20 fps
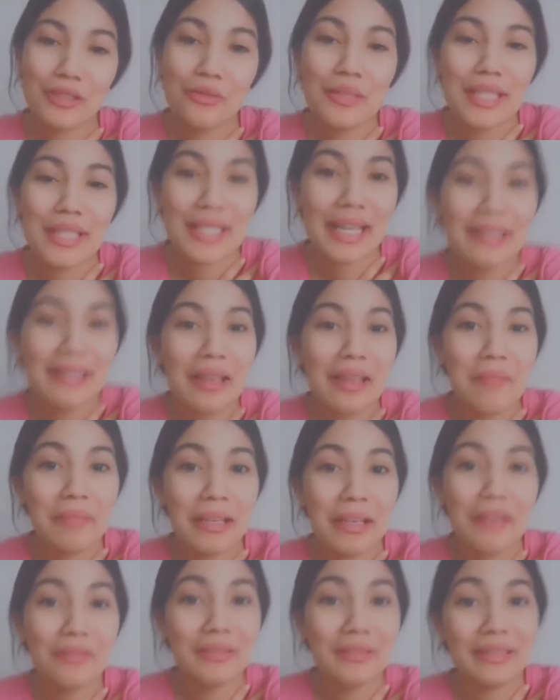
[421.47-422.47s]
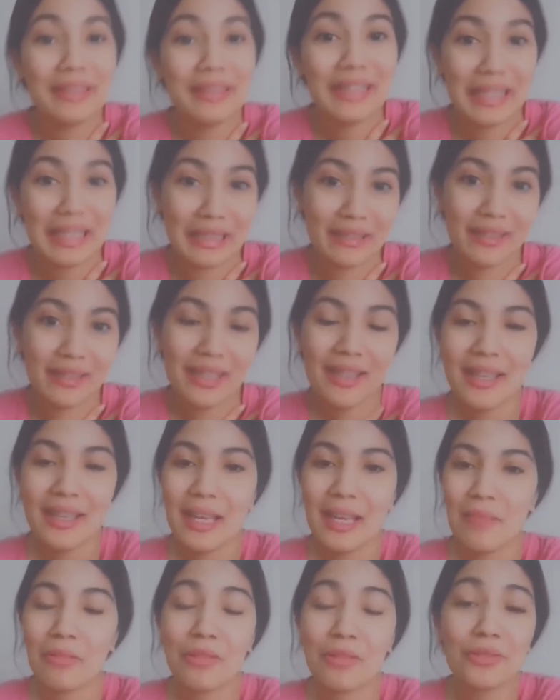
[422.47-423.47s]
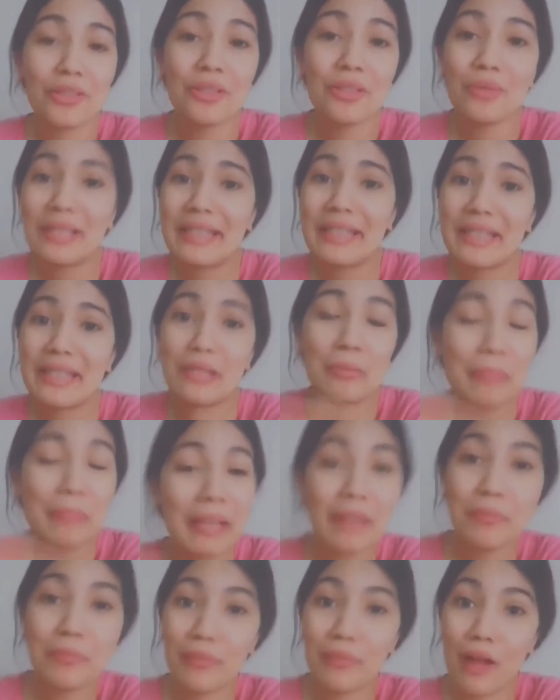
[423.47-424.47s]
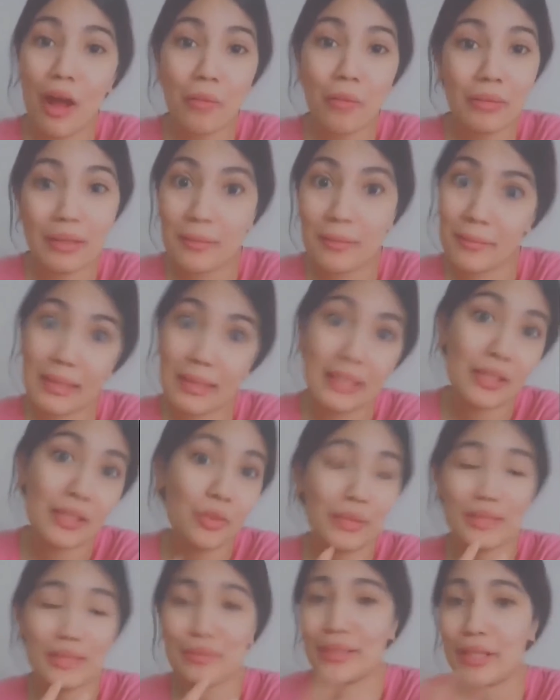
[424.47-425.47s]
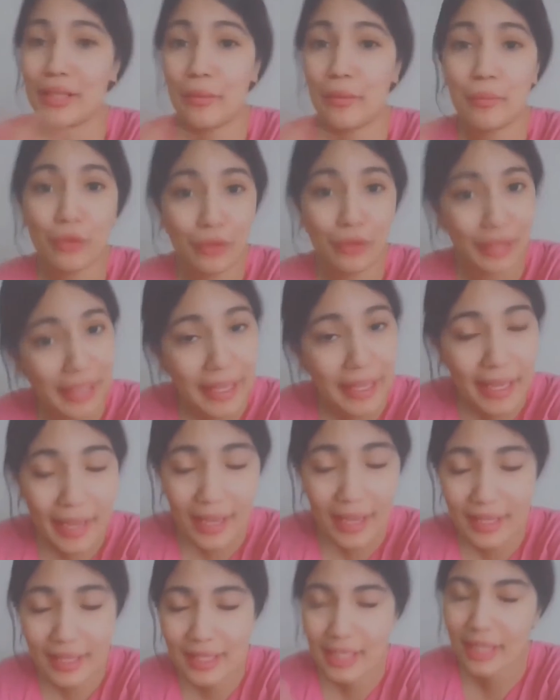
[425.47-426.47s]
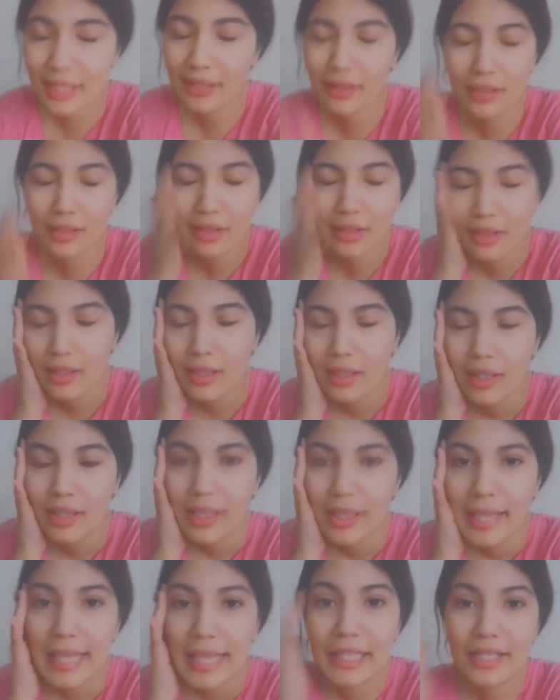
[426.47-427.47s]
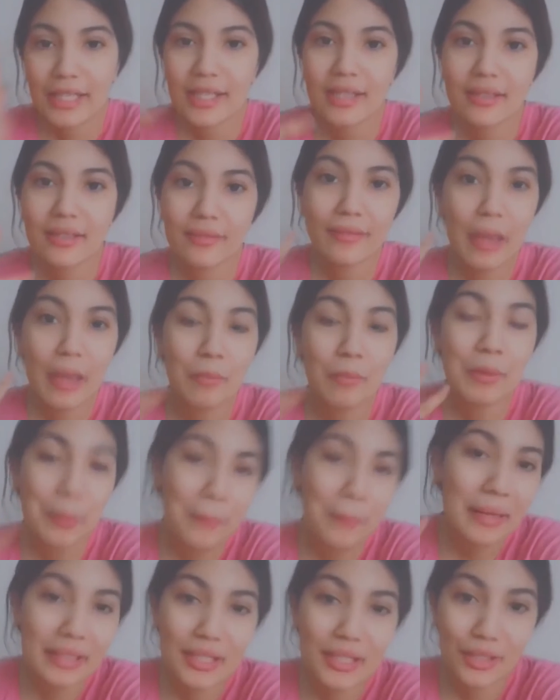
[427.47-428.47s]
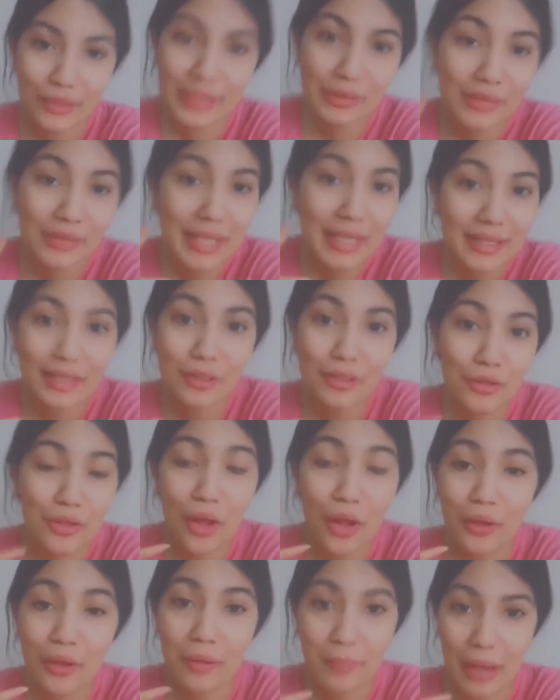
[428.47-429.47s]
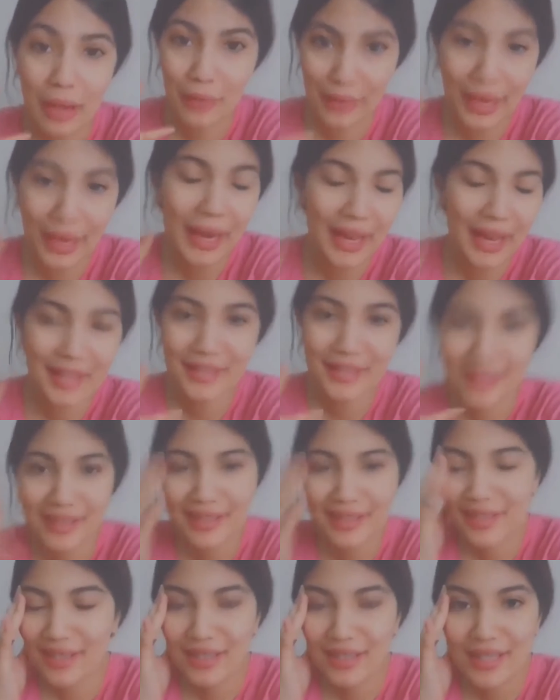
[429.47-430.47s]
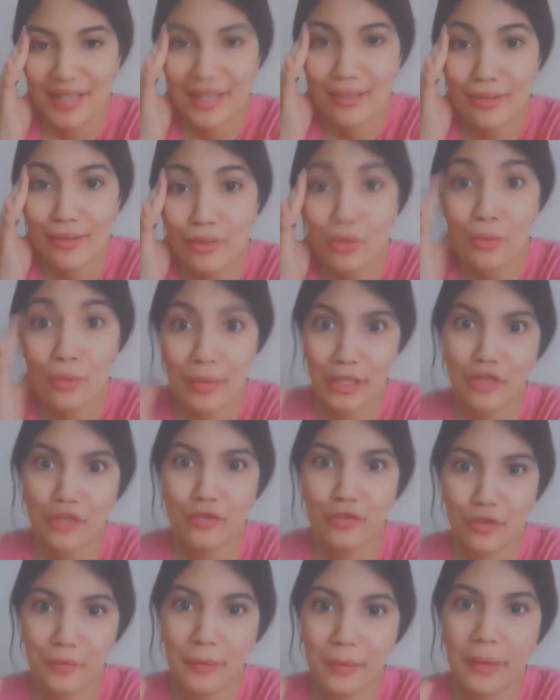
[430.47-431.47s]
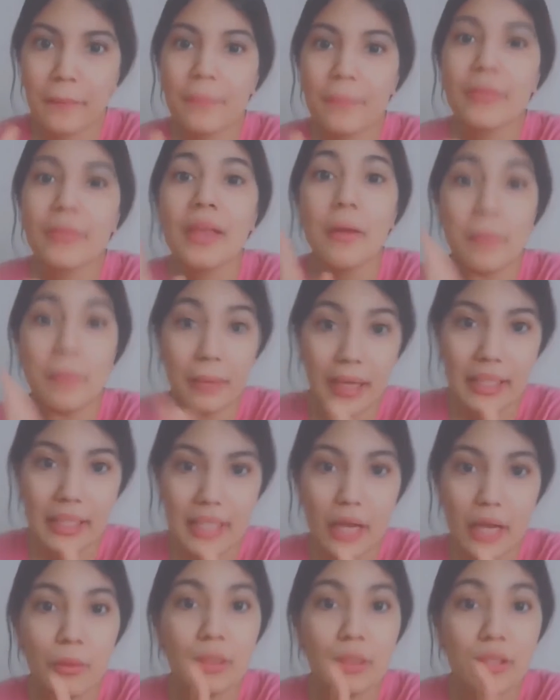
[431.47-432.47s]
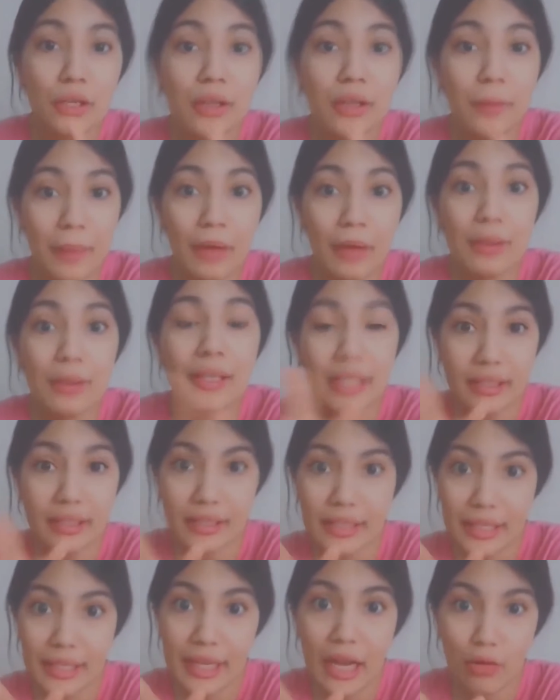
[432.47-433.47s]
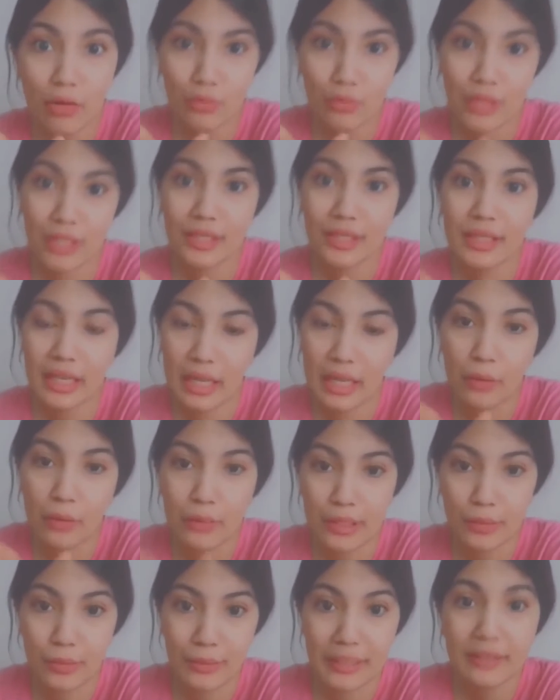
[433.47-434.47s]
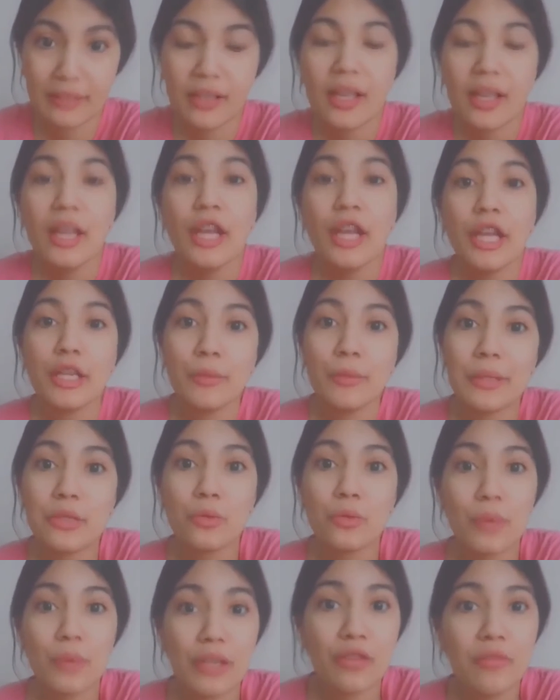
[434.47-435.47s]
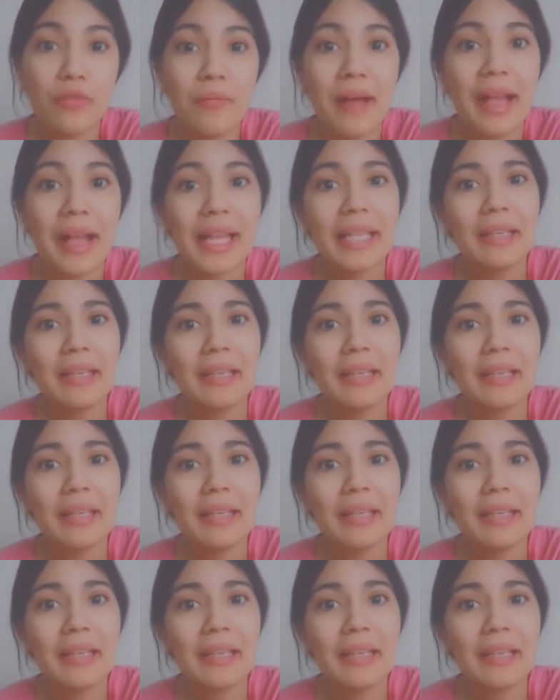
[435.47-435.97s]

not that big of a deal because it was this big problem and it was with the police and I'm not mentally ready to talk about it yet. It's just too much for me. But I will talk about another encounter that I was with, in which one of my